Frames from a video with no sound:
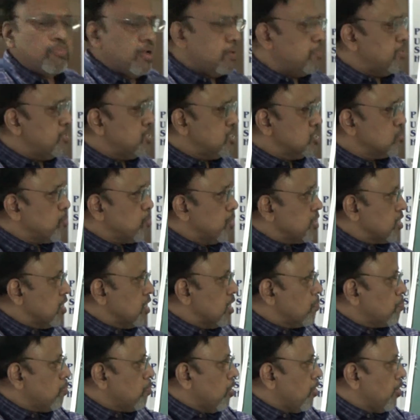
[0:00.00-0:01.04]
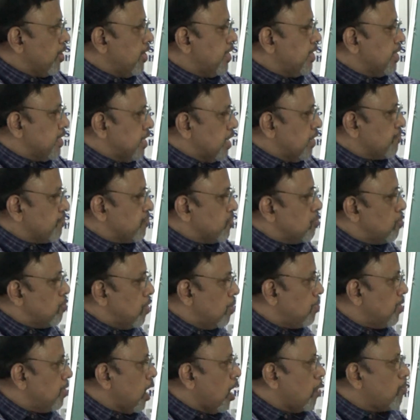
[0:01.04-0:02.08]
Maybe this particular point F
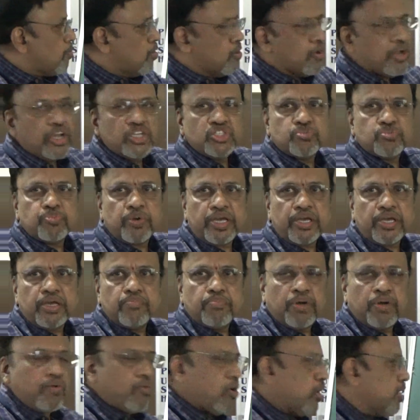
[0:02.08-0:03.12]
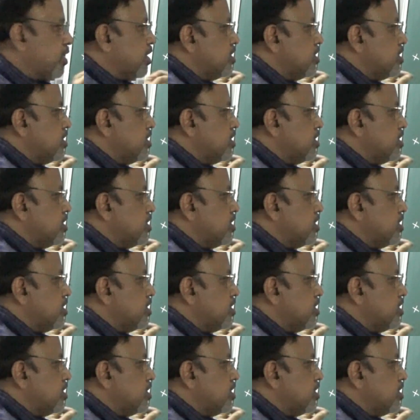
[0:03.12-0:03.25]
may be above HP. By what